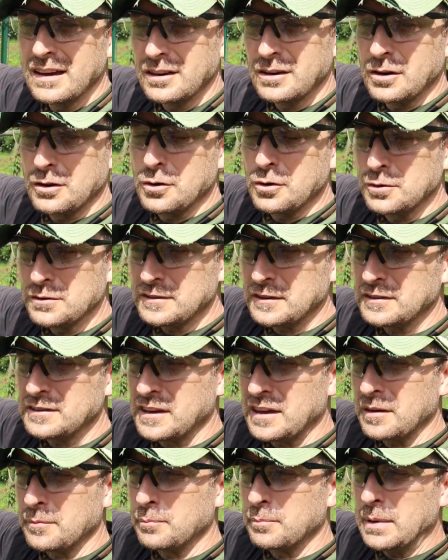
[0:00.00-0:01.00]
Cucuzzas
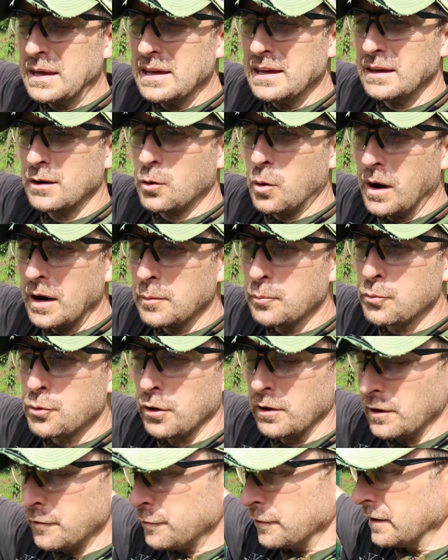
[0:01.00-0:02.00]
can be quite
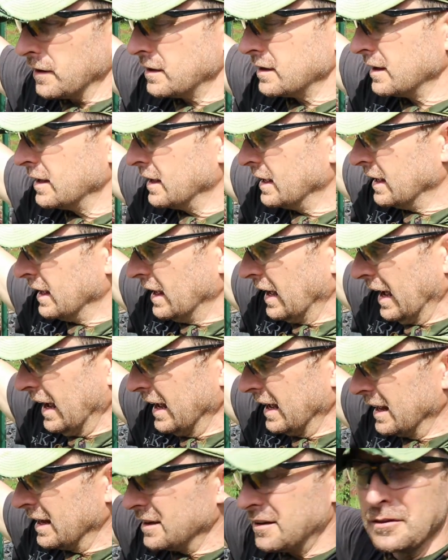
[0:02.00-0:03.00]
prolific
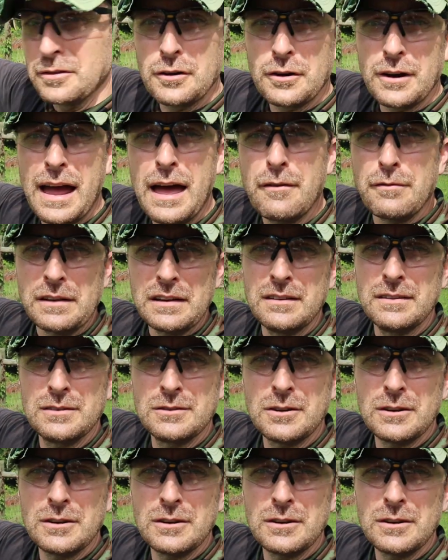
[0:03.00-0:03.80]
and they're heavy.